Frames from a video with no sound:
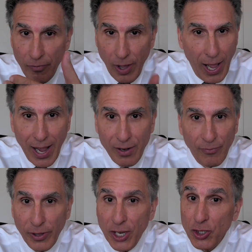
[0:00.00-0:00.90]
High
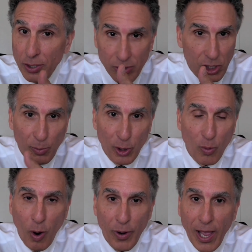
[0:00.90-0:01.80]
inflation, similar to
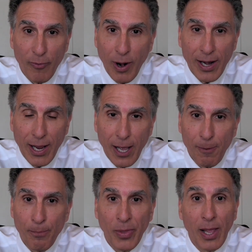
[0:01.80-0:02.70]
what we have right
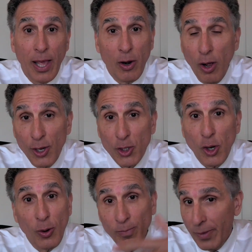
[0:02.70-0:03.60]
now, and
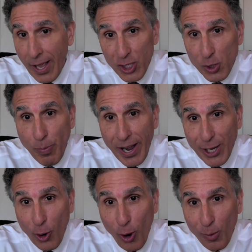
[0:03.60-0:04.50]
also a
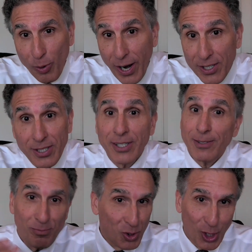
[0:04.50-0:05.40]
spike in oil
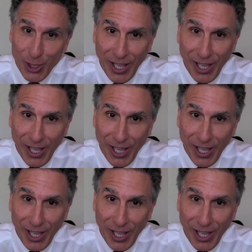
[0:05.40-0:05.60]
prices, just